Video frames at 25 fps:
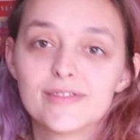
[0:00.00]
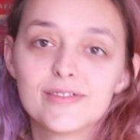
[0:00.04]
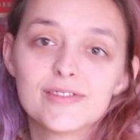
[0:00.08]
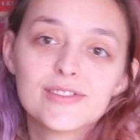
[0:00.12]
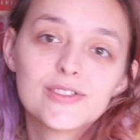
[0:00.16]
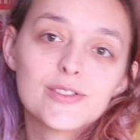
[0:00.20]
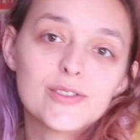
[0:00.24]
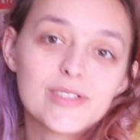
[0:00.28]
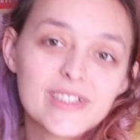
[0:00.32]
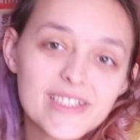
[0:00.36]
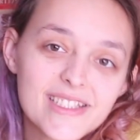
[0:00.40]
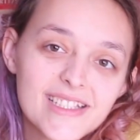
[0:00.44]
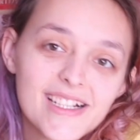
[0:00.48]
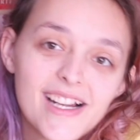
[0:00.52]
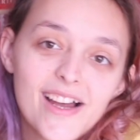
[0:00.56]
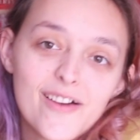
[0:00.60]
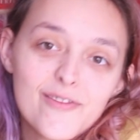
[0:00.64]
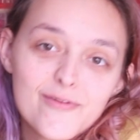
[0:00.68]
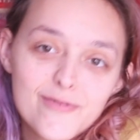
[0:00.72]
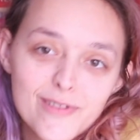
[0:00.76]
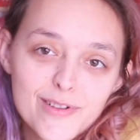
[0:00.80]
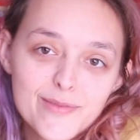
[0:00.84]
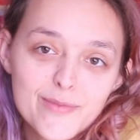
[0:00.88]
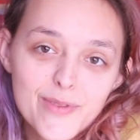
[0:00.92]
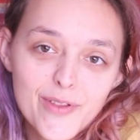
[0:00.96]
So I still
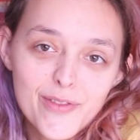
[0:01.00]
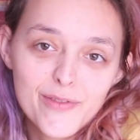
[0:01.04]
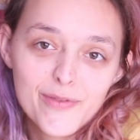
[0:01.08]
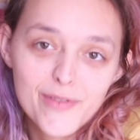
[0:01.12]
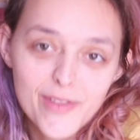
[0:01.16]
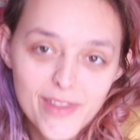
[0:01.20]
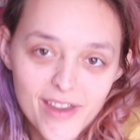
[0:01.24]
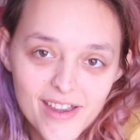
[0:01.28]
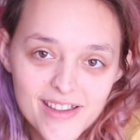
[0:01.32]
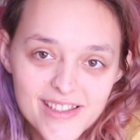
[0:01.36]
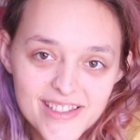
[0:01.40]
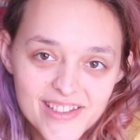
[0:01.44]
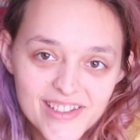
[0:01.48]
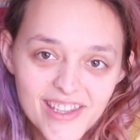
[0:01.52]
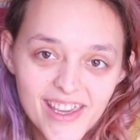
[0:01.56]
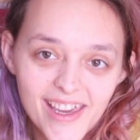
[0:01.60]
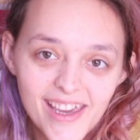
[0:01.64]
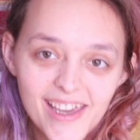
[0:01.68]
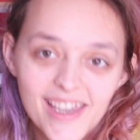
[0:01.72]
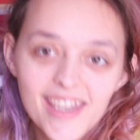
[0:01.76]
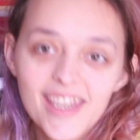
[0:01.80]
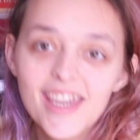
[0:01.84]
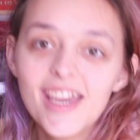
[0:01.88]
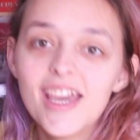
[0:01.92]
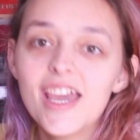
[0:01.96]
have 1 month for that, so
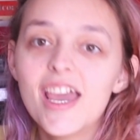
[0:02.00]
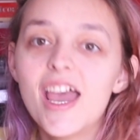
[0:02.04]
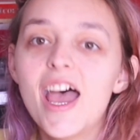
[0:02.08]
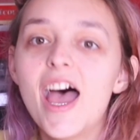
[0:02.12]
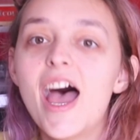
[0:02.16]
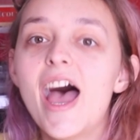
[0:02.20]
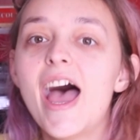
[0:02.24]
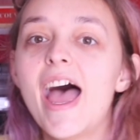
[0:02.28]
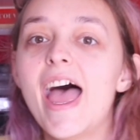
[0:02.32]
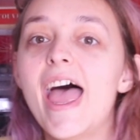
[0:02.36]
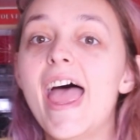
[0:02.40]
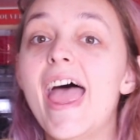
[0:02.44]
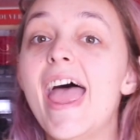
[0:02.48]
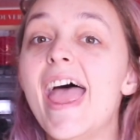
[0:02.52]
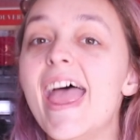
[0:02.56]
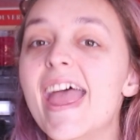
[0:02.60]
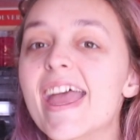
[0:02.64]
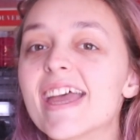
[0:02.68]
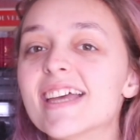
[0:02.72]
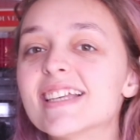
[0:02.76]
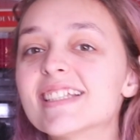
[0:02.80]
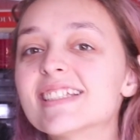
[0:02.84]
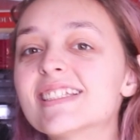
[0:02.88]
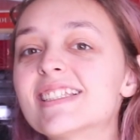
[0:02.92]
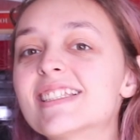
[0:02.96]
yay.
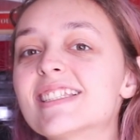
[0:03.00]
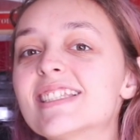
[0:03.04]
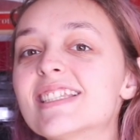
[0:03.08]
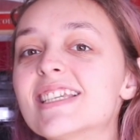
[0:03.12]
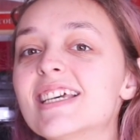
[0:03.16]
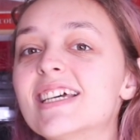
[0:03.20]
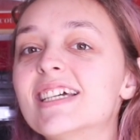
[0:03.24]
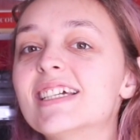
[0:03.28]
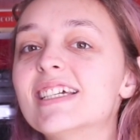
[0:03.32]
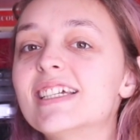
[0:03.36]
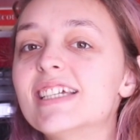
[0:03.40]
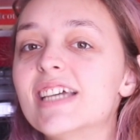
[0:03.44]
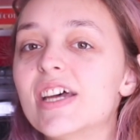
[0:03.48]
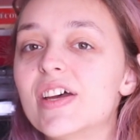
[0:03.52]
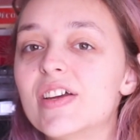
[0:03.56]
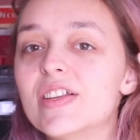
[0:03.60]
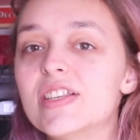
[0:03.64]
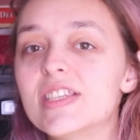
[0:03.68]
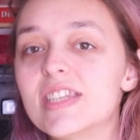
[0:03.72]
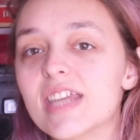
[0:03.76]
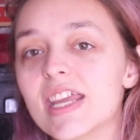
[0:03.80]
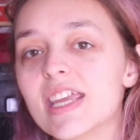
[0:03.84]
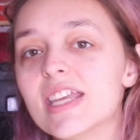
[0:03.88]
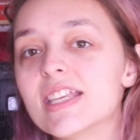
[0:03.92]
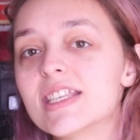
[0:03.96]
And
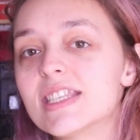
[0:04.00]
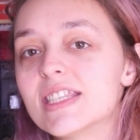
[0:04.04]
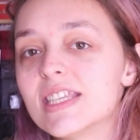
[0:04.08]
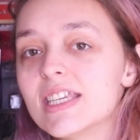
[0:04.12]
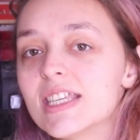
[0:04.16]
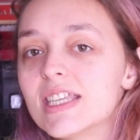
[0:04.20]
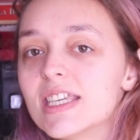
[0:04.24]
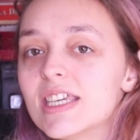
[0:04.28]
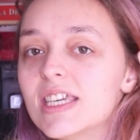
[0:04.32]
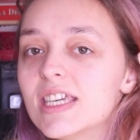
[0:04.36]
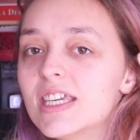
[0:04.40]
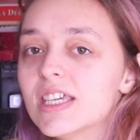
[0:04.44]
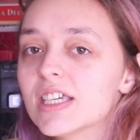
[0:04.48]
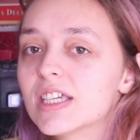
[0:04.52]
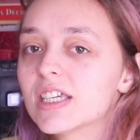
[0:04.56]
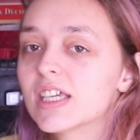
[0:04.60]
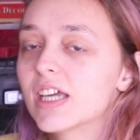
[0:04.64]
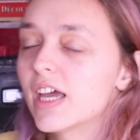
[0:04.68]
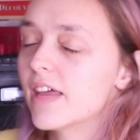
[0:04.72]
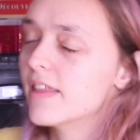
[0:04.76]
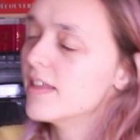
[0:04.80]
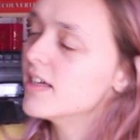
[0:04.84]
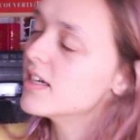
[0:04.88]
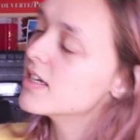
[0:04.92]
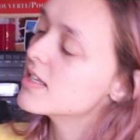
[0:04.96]
Jade City,
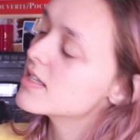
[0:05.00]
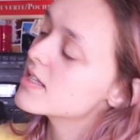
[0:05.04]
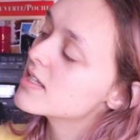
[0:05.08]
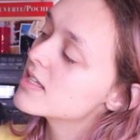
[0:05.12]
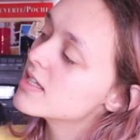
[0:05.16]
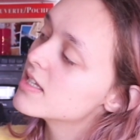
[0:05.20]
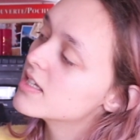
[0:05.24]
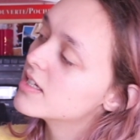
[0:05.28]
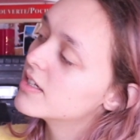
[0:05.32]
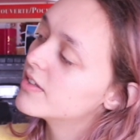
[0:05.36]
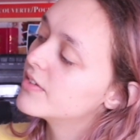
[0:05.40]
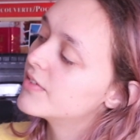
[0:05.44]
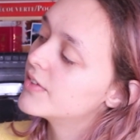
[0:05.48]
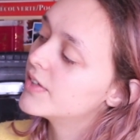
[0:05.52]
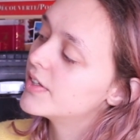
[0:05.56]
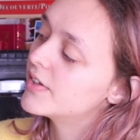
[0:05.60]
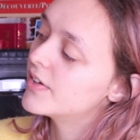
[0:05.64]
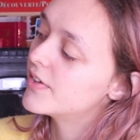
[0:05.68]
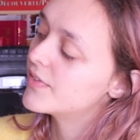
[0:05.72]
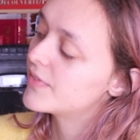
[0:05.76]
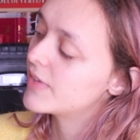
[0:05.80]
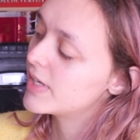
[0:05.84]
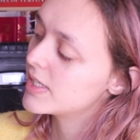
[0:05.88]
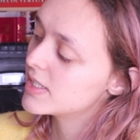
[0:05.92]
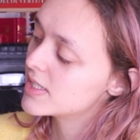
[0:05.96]
I think it's
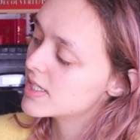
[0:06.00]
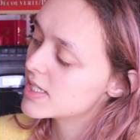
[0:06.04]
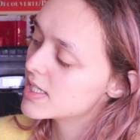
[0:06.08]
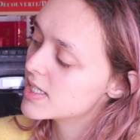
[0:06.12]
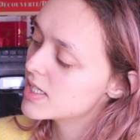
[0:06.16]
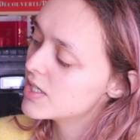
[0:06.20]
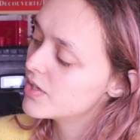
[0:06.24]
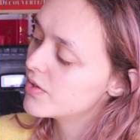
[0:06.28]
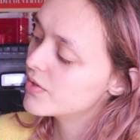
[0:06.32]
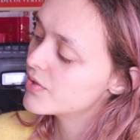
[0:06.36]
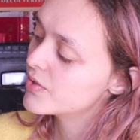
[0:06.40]
a fantasy